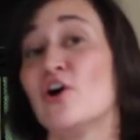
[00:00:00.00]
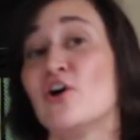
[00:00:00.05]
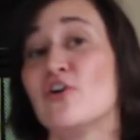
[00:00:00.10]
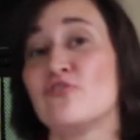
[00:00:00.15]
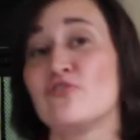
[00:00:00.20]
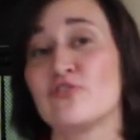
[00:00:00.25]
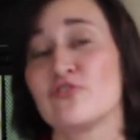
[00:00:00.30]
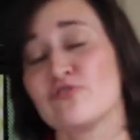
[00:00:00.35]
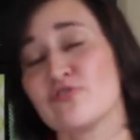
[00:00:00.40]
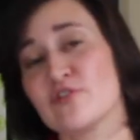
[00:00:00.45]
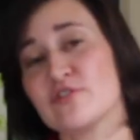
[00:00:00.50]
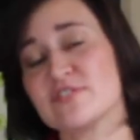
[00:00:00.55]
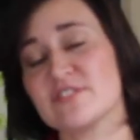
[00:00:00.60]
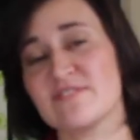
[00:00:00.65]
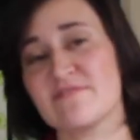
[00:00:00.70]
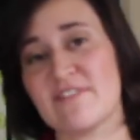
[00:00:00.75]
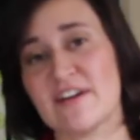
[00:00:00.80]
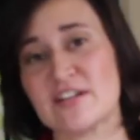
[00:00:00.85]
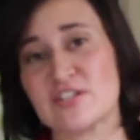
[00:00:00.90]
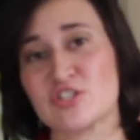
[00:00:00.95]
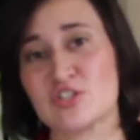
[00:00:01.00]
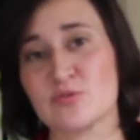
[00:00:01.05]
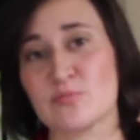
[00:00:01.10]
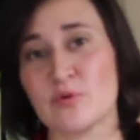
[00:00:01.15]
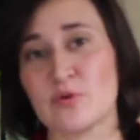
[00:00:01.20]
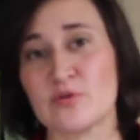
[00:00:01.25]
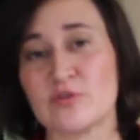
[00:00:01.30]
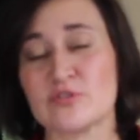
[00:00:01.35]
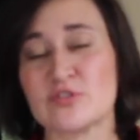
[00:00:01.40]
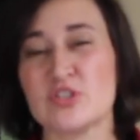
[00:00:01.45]
For frozen
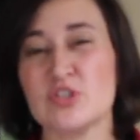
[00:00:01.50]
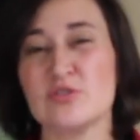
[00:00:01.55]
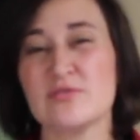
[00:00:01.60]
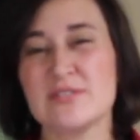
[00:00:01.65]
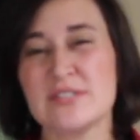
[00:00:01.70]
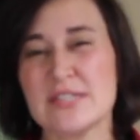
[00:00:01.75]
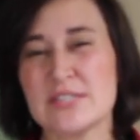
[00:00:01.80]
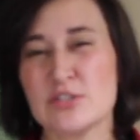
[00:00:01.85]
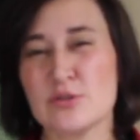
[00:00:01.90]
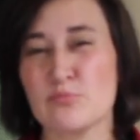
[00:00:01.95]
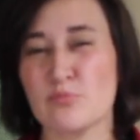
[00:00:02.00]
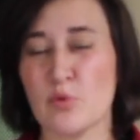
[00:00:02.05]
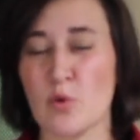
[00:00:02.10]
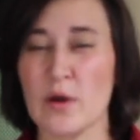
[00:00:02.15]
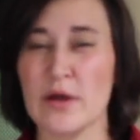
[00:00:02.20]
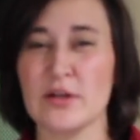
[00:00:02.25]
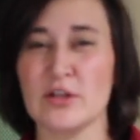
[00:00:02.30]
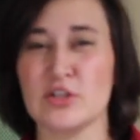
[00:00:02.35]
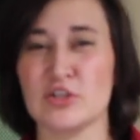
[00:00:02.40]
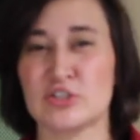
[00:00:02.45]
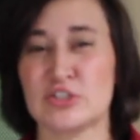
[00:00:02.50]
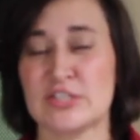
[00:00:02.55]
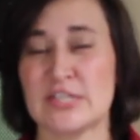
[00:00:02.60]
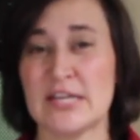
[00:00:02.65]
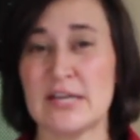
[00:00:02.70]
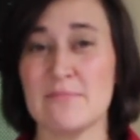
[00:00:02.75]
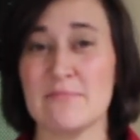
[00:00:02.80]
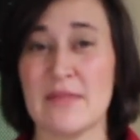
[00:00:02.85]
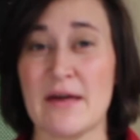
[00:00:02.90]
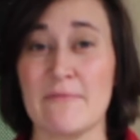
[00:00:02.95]
vegetables, you'll need to boil or
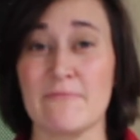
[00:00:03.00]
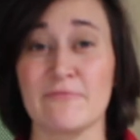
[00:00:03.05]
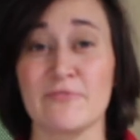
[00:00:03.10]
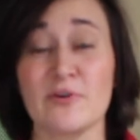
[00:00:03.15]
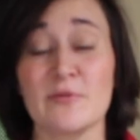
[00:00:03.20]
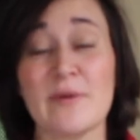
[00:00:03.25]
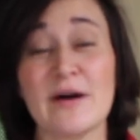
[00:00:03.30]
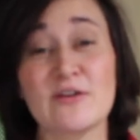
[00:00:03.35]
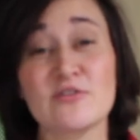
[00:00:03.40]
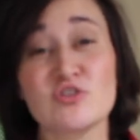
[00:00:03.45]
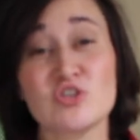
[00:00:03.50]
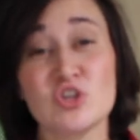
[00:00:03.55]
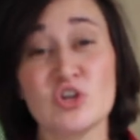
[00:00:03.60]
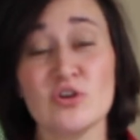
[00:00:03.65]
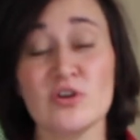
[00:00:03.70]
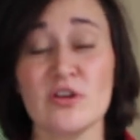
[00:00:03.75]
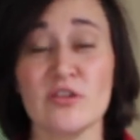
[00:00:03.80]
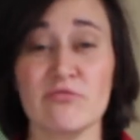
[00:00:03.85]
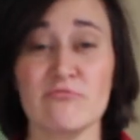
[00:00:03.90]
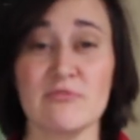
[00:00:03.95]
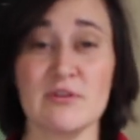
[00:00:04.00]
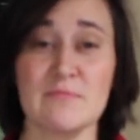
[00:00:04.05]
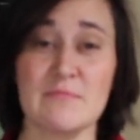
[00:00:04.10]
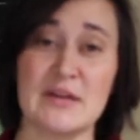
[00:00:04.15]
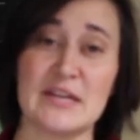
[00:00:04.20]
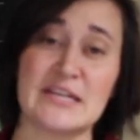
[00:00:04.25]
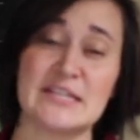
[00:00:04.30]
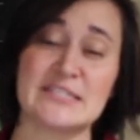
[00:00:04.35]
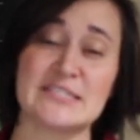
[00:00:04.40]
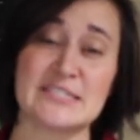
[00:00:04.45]
steam them for about 2 to 3
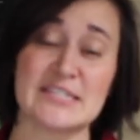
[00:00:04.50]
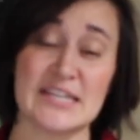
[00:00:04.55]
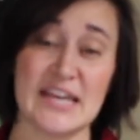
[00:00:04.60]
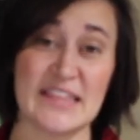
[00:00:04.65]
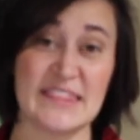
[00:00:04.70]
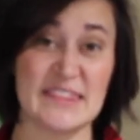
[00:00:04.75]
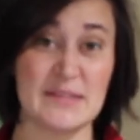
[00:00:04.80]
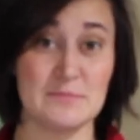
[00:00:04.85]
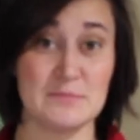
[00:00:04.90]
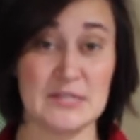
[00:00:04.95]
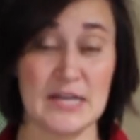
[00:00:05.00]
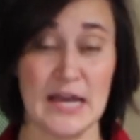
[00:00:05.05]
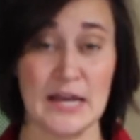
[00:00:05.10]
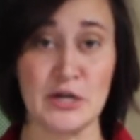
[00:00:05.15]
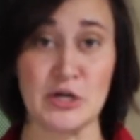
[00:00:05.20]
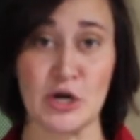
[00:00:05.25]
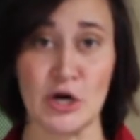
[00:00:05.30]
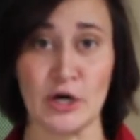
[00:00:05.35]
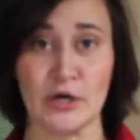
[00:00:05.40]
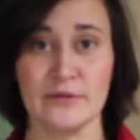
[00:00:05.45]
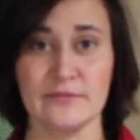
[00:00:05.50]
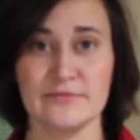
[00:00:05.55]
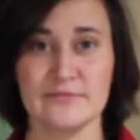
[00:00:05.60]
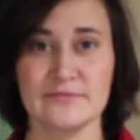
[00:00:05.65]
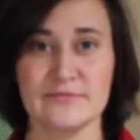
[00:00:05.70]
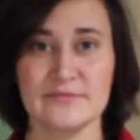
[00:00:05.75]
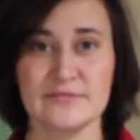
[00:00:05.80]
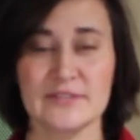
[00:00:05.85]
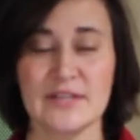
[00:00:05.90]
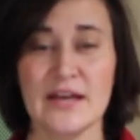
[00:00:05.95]
minutes to get them tender.
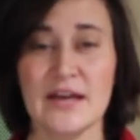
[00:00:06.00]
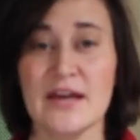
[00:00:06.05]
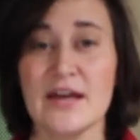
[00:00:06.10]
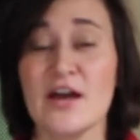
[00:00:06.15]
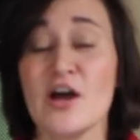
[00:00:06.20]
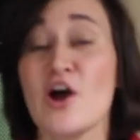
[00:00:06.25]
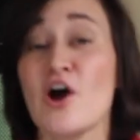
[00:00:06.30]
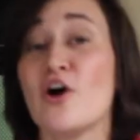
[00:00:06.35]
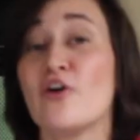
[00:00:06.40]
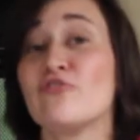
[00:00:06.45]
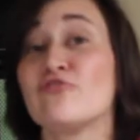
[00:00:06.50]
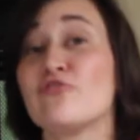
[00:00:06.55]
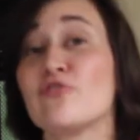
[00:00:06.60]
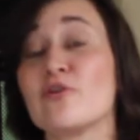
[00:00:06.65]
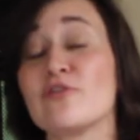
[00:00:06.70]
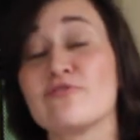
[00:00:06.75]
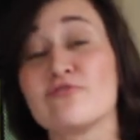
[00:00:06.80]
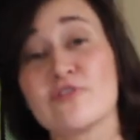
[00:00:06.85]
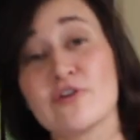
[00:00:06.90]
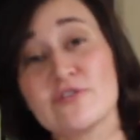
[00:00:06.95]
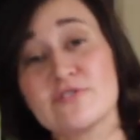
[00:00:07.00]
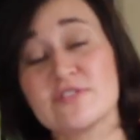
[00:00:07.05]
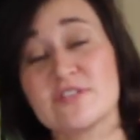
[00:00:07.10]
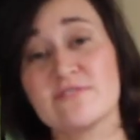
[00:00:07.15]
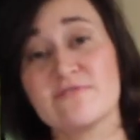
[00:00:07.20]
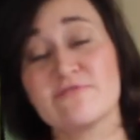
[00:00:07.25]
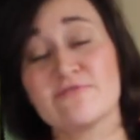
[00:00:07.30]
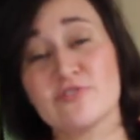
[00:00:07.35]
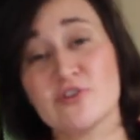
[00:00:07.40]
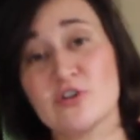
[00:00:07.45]
For
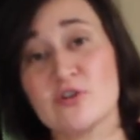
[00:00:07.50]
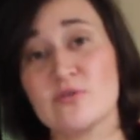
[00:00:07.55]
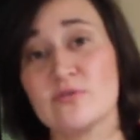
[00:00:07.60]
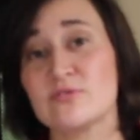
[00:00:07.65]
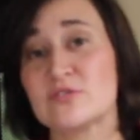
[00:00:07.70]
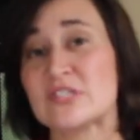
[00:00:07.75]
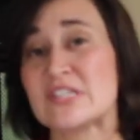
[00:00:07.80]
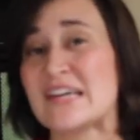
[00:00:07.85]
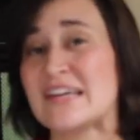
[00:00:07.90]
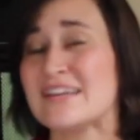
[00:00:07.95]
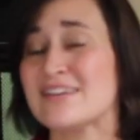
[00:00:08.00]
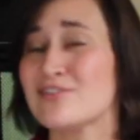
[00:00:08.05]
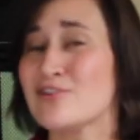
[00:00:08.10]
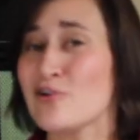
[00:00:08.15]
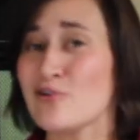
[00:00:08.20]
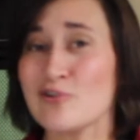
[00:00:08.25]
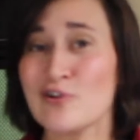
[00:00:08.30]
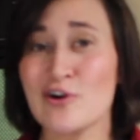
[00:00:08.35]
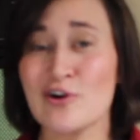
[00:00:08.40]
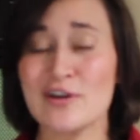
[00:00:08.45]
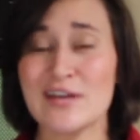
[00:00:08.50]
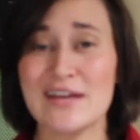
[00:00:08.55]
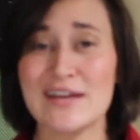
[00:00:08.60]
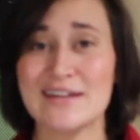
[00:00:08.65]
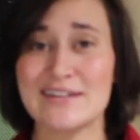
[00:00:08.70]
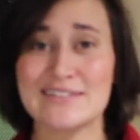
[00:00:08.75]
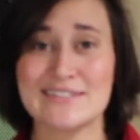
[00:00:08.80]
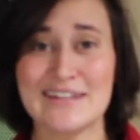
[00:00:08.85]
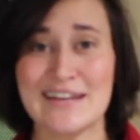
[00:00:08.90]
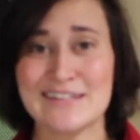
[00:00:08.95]
frozen fruits, no
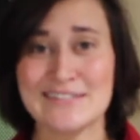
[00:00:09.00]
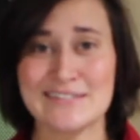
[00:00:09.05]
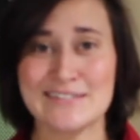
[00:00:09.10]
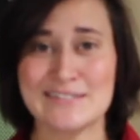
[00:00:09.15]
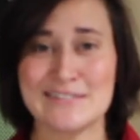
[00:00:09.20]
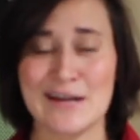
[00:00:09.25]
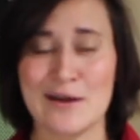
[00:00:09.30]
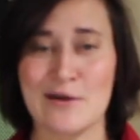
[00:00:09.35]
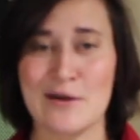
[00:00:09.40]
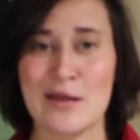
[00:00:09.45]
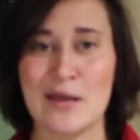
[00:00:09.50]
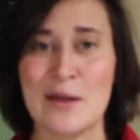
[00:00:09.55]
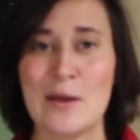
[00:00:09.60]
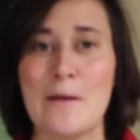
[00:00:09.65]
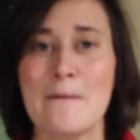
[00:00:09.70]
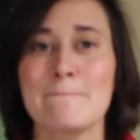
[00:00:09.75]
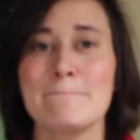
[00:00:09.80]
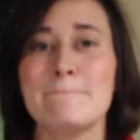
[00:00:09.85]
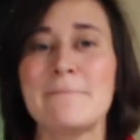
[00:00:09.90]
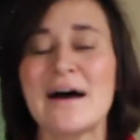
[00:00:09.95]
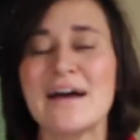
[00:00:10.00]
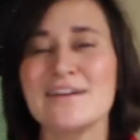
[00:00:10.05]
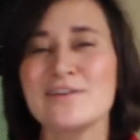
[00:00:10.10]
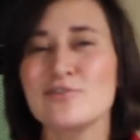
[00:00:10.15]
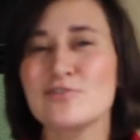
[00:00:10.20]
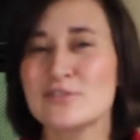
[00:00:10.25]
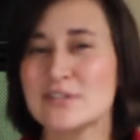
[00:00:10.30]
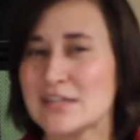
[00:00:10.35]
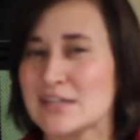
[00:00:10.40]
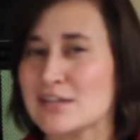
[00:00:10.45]
cooking is necessary, but
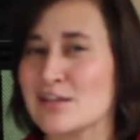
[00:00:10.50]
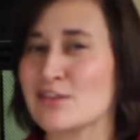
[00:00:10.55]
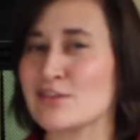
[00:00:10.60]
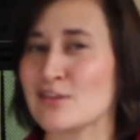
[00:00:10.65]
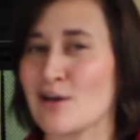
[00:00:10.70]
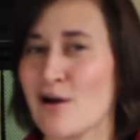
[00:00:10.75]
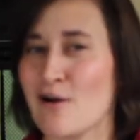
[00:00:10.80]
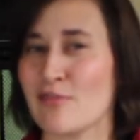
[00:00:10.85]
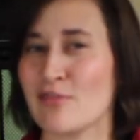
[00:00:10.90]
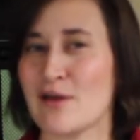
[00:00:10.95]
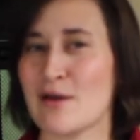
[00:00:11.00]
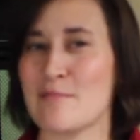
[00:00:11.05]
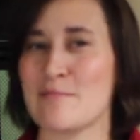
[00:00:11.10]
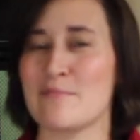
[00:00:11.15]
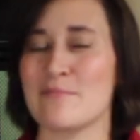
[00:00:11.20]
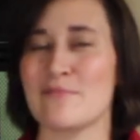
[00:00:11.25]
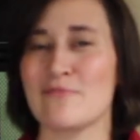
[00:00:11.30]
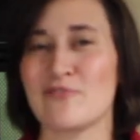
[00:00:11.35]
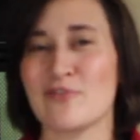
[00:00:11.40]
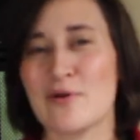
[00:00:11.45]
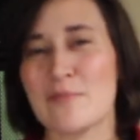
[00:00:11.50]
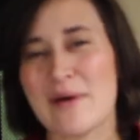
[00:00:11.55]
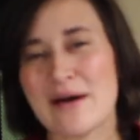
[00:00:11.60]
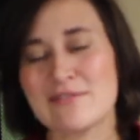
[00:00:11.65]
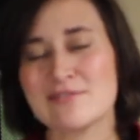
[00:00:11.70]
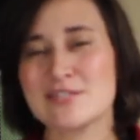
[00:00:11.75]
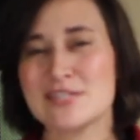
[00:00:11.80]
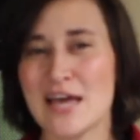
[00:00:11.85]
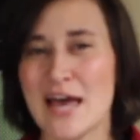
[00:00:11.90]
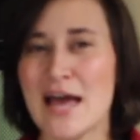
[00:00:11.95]
you'll need to thaw them for
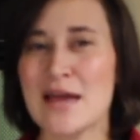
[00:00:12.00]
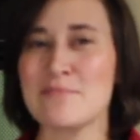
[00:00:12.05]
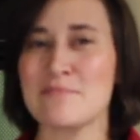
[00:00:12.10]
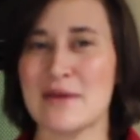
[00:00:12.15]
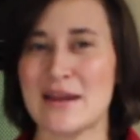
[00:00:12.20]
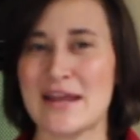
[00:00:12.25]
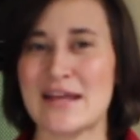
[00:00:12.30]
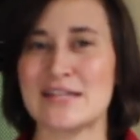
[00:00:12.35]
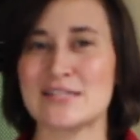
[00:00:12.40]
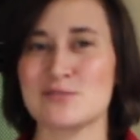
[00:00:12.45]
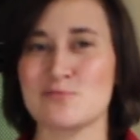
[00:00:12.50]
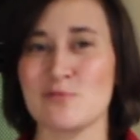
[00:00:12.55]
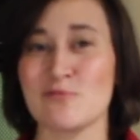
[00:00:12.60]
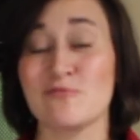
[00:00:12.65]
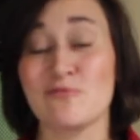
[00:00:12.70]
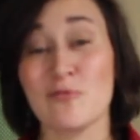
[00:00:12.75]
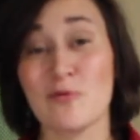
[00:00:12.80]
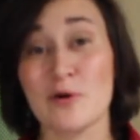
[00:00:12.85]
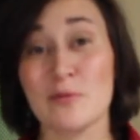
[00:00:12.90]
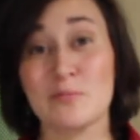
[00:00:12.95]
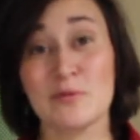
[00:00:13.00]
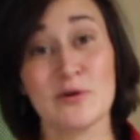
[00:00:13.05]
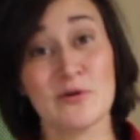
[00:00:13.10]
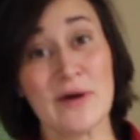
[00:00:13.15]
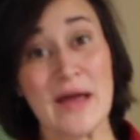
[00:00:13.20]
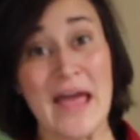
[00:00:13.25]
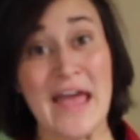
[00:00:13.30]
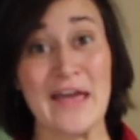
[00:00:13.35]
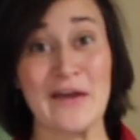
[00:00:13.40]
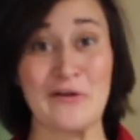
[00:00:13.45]
about 10 minutes before
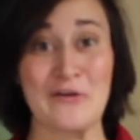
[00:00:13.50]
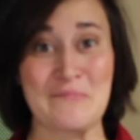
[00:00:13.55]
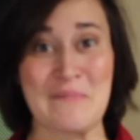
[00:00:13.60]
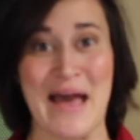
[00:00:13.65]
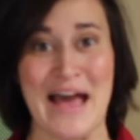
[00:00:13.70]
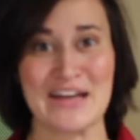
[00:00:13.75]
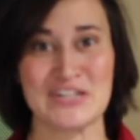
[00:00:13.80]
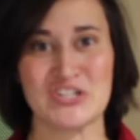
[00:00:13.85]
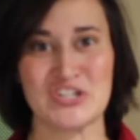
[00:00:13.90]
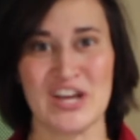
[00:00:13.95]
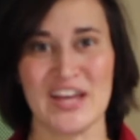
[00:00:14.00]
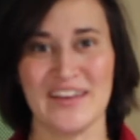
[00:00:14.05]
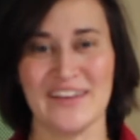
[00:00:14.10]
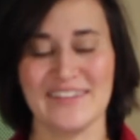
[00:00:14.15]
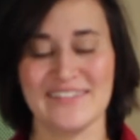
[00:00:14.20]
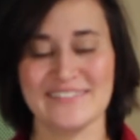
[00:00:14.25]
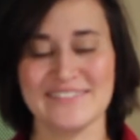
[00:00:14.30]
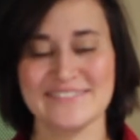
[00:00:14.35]
pureeing or mashing.